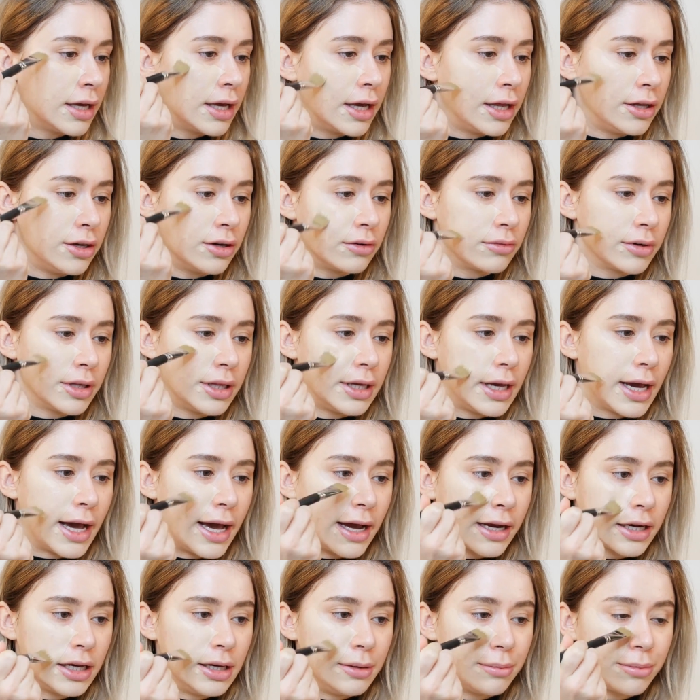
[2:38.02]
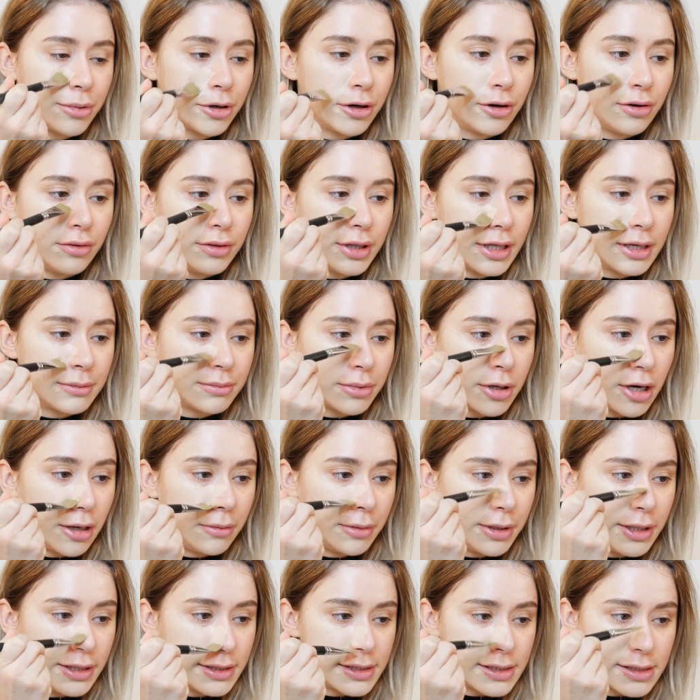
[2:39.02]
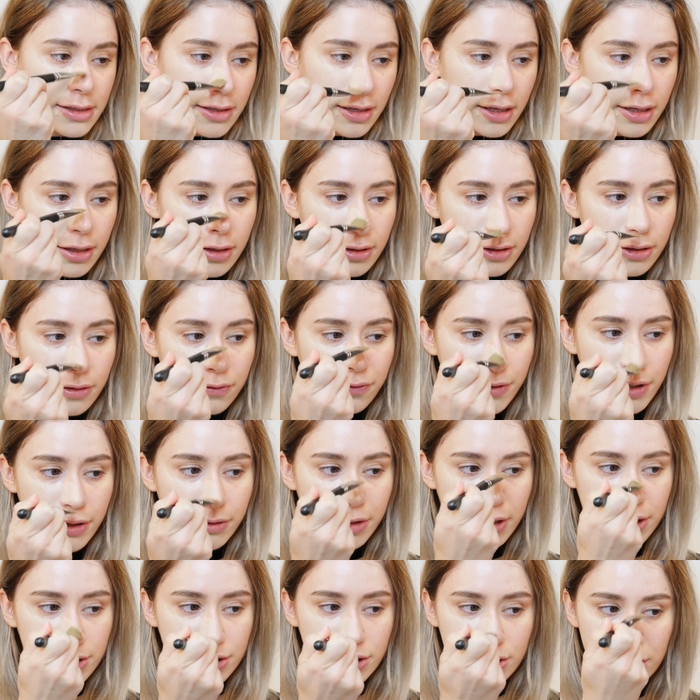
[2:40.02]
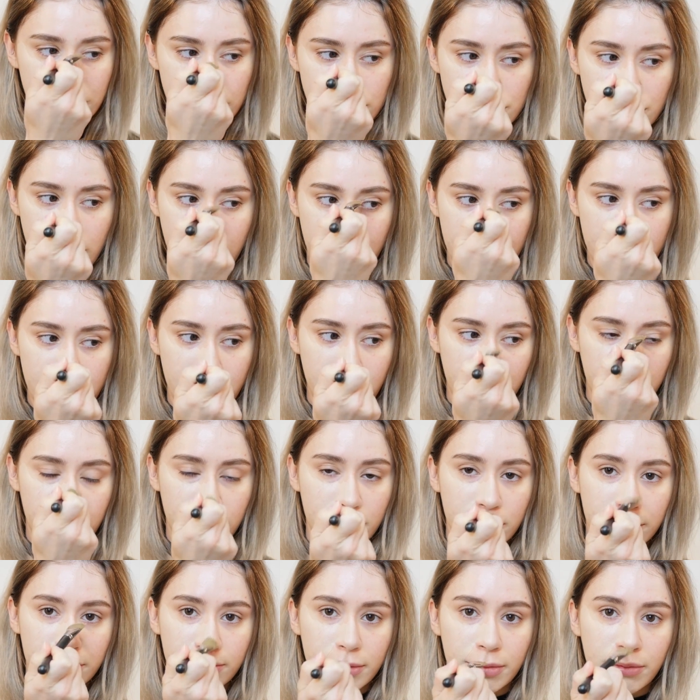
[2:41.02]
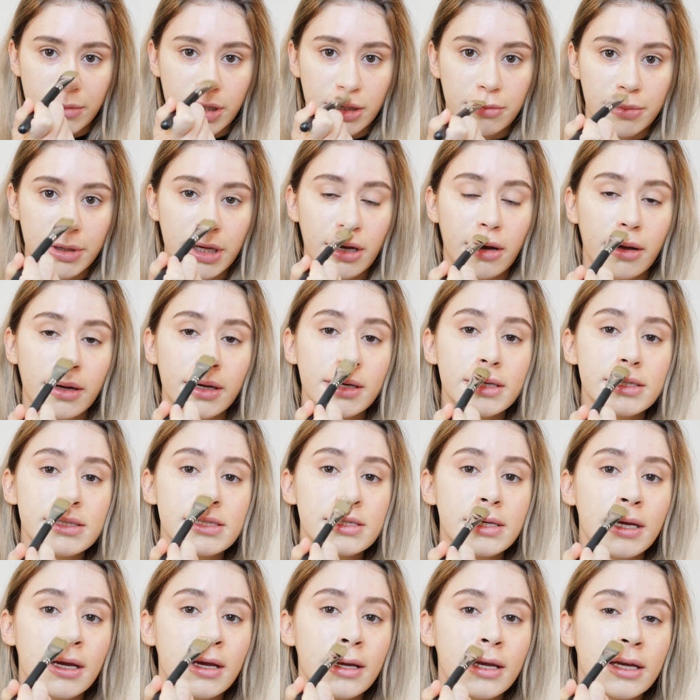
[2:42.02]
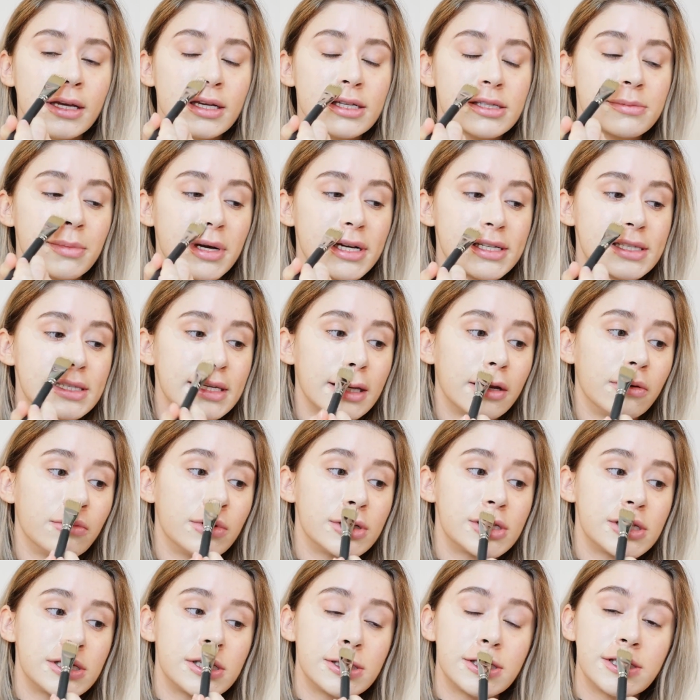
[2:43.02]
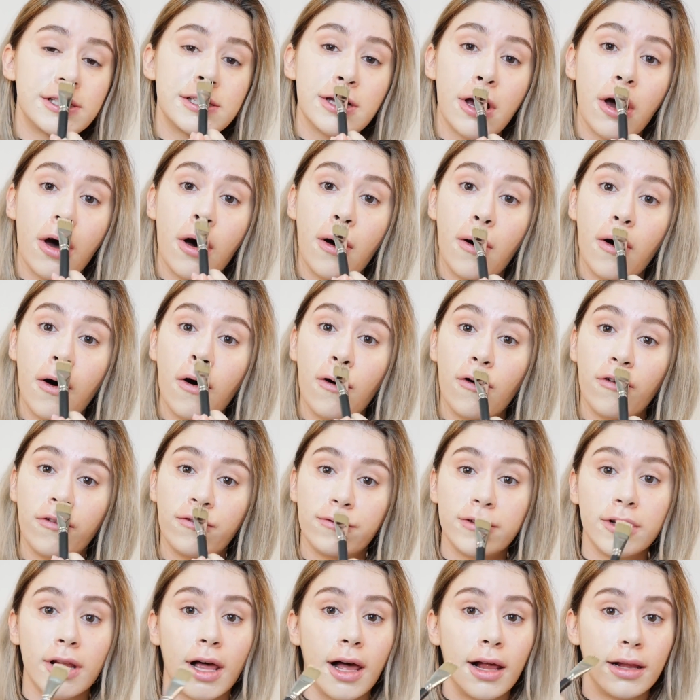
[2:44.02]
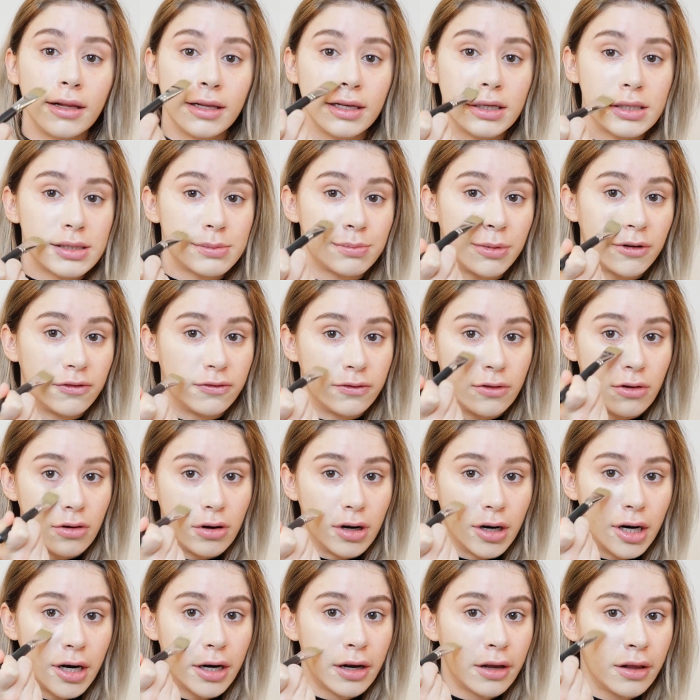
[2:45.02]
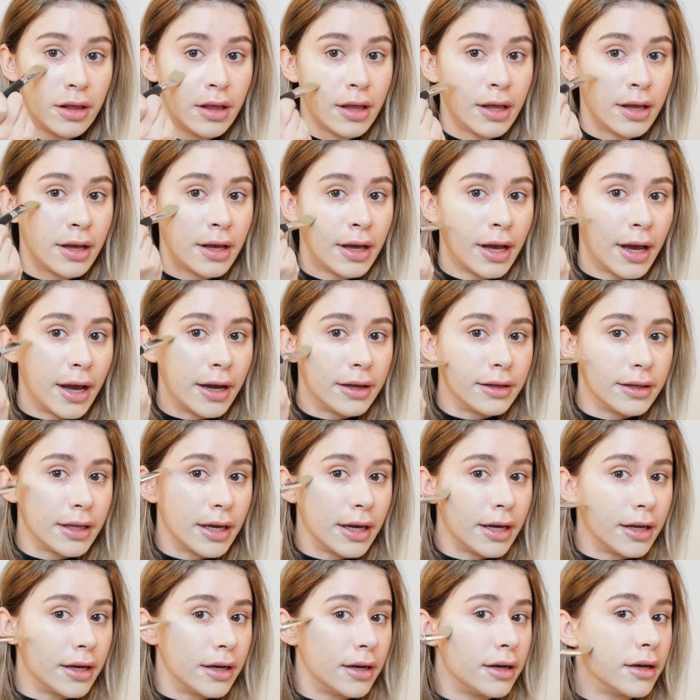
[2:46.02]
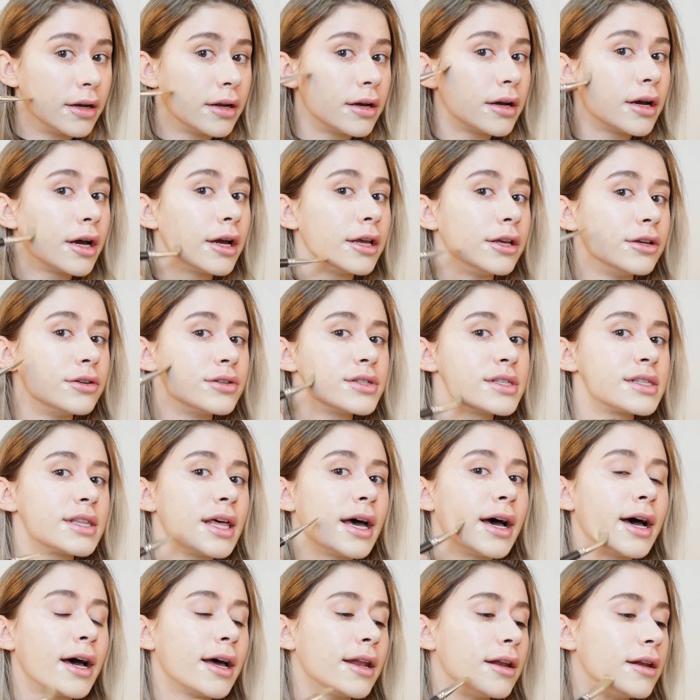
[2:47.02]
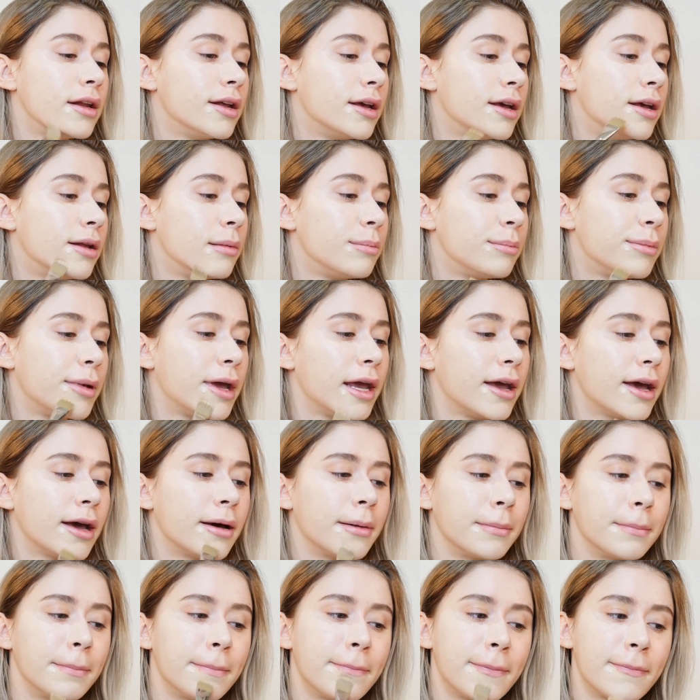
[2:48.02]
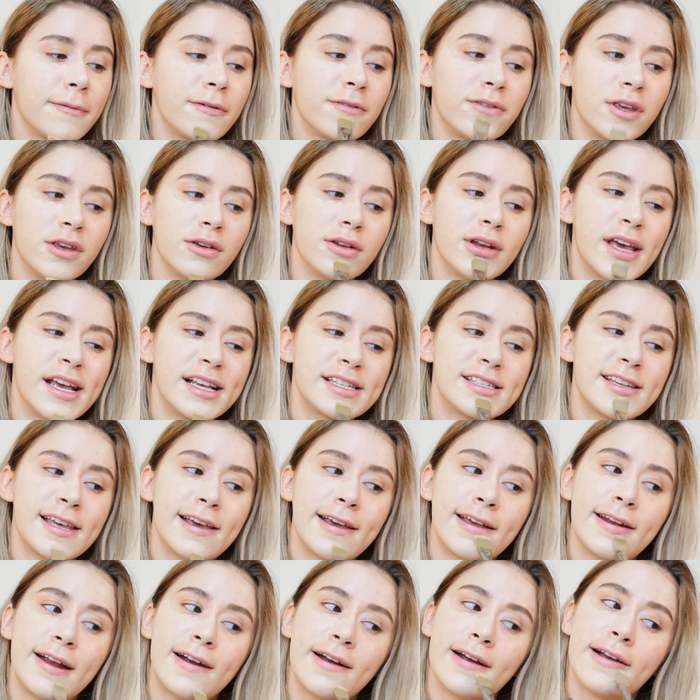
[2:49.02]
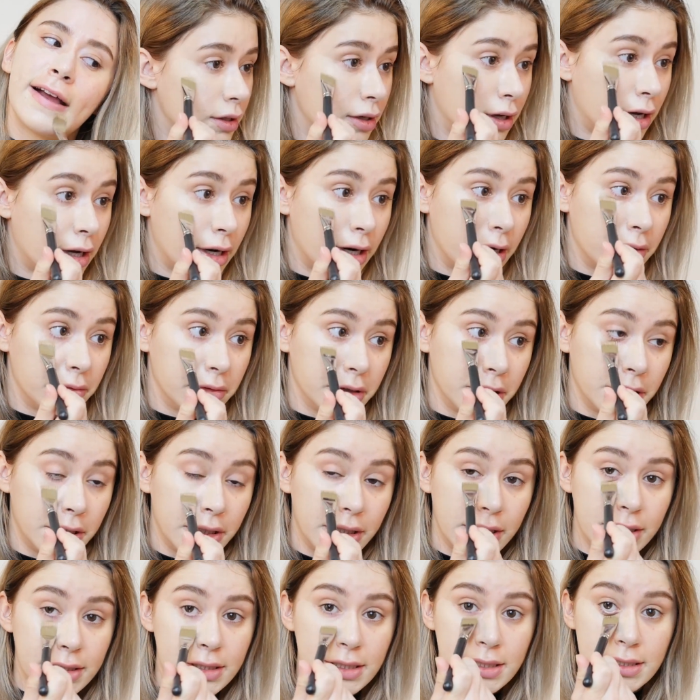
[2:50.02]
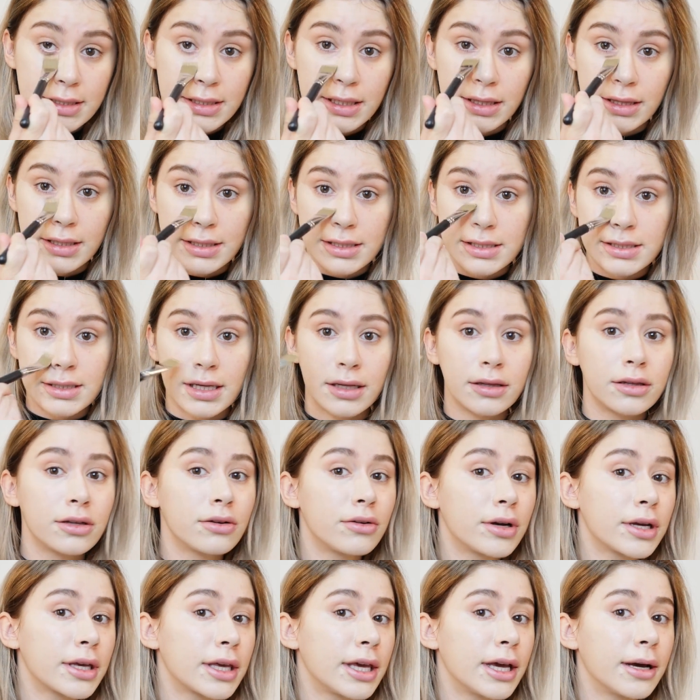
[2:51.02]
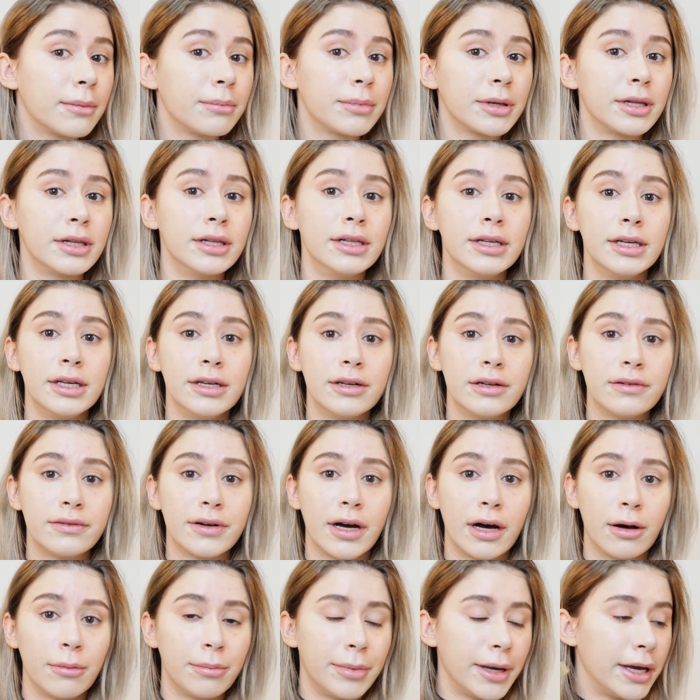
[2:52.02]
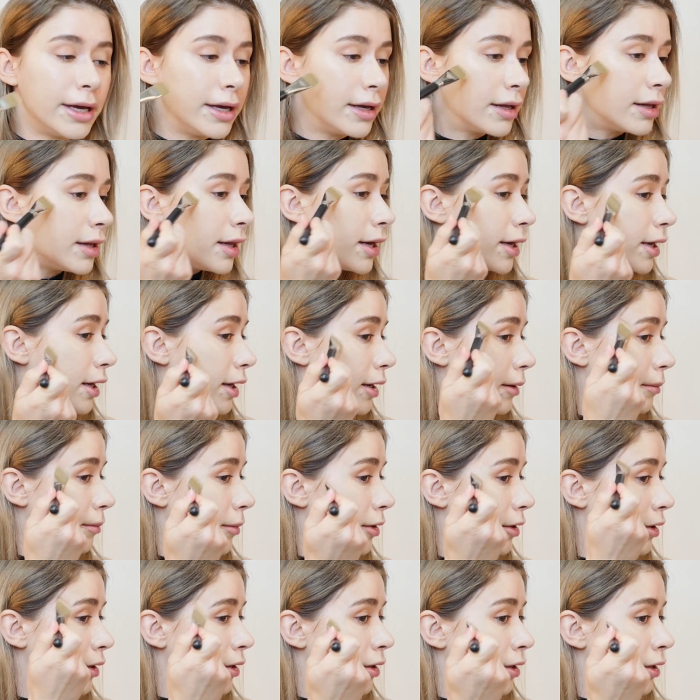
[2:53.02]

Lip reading: and you're really acne prone, that probably is not a good foundation to try out. I'm going to be honest, because my skin was so flawless before, and then I used that and bam, a few days later. God, I really need to see the sun though. I can't believe how pale I am.